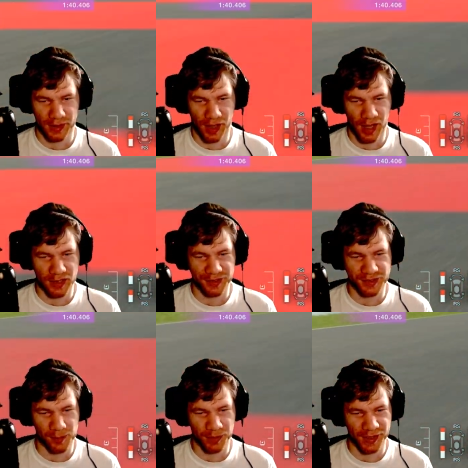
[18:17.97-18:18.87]
at least
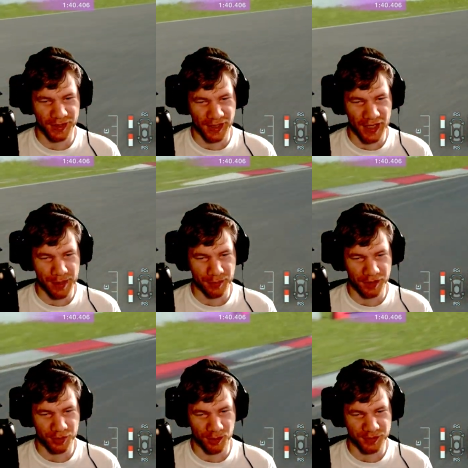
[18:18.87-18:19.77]
I'm playing the game.
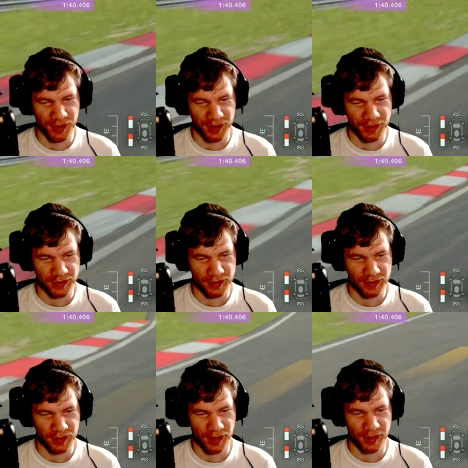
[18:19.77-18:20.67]
That's what I'm saying.
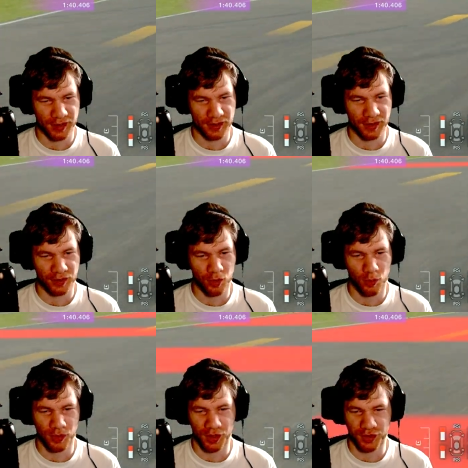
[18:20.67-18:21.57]
Like, they don't
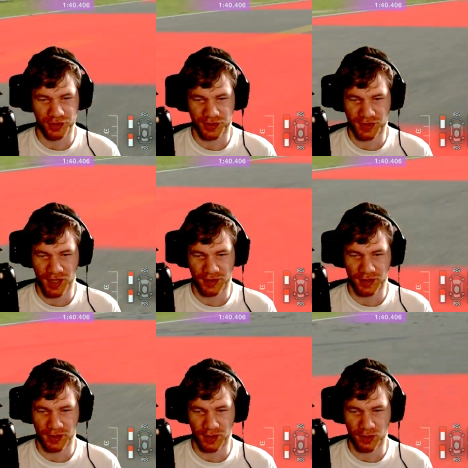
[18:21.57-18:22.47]
want you just sat
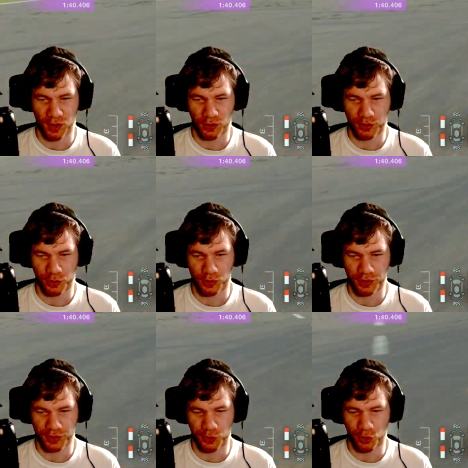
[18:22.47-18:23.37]
the controller
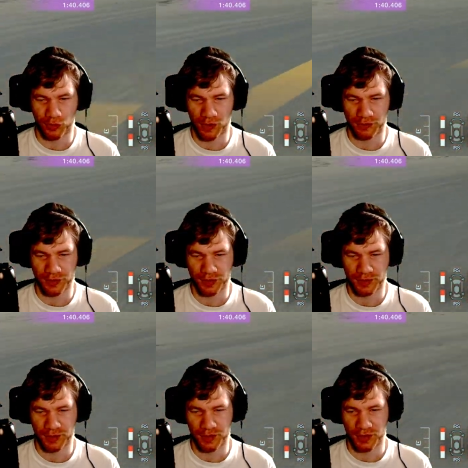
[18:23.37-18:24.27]
just going around,
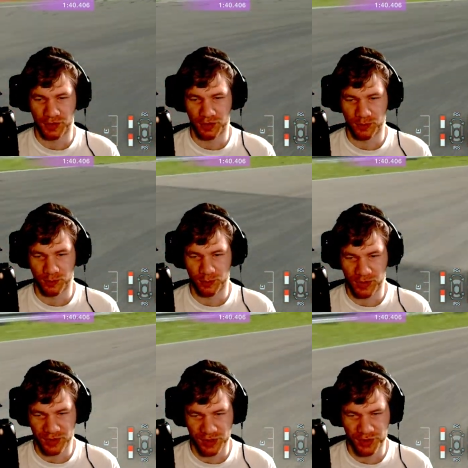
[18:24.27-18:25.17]

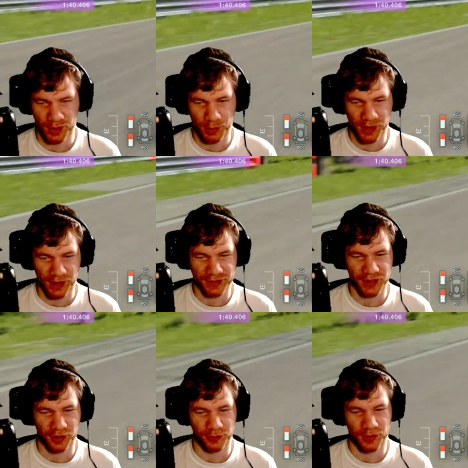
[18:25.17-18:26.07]
essentially playing
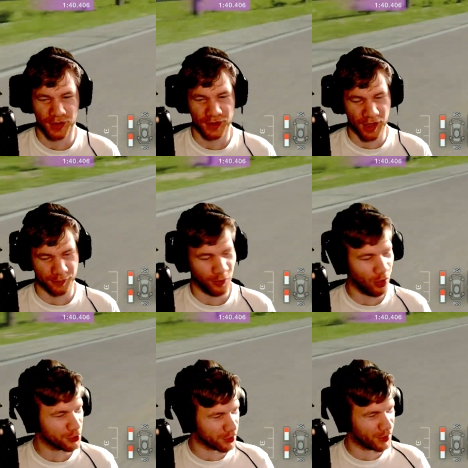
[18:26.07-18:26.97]
itself. Now,
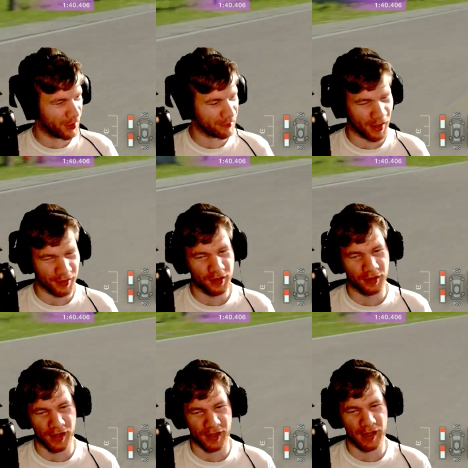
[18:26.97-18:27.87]
Forza, on the other hand,
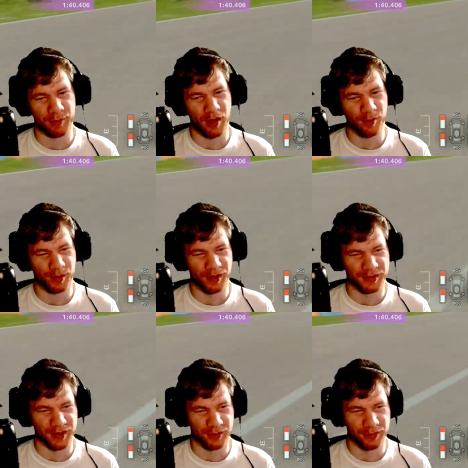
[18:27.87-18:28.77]
that game can play
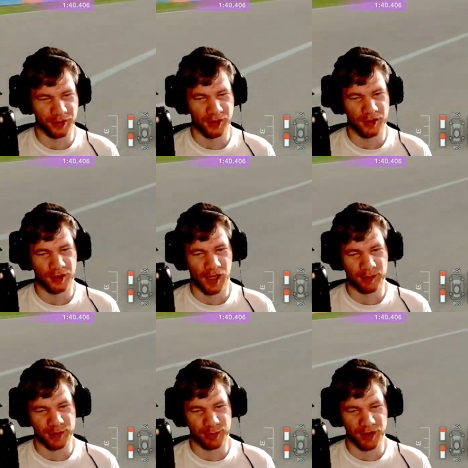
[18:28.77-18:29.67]
itself. I'm
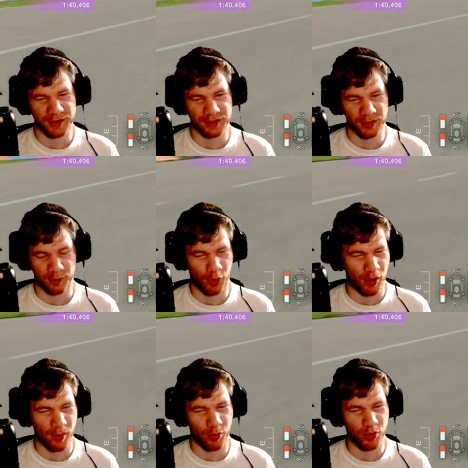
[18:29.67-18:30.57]
surprised. Well,
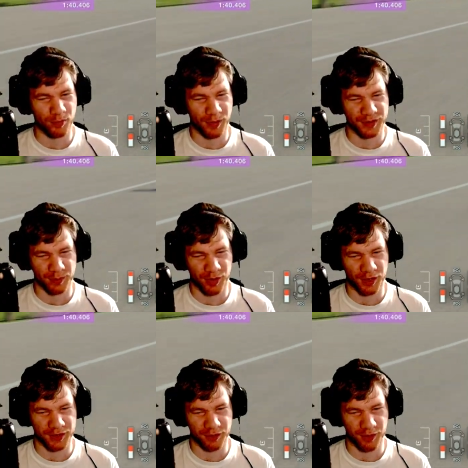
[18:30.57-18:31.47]
I wouldn't be
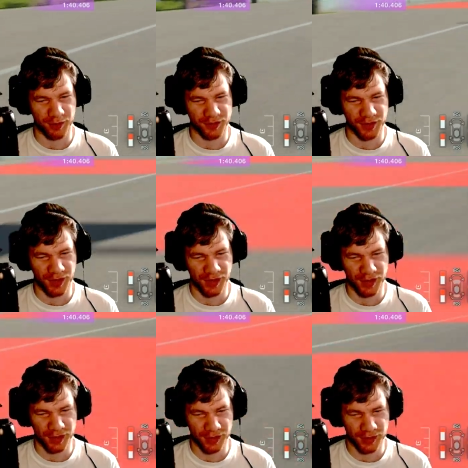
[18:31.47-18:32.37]
surprised if there isn't
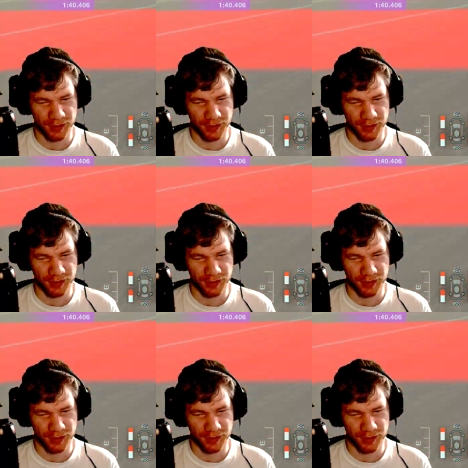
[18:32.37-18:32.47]
a,